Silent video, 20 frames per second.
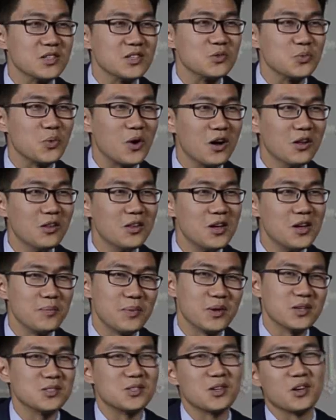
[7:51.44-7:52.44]
as well,
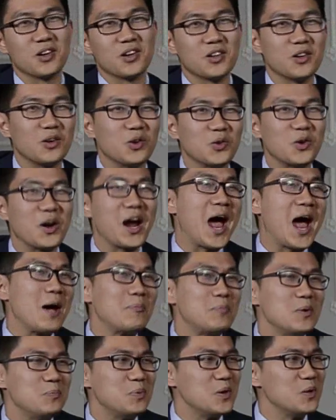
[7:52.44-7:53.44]
because they're
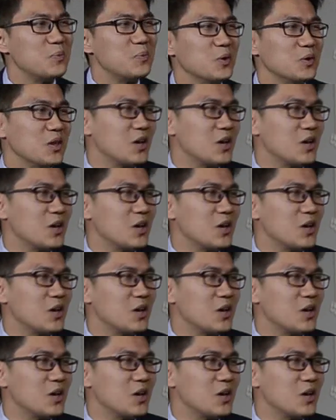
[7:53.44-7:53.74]
happy people,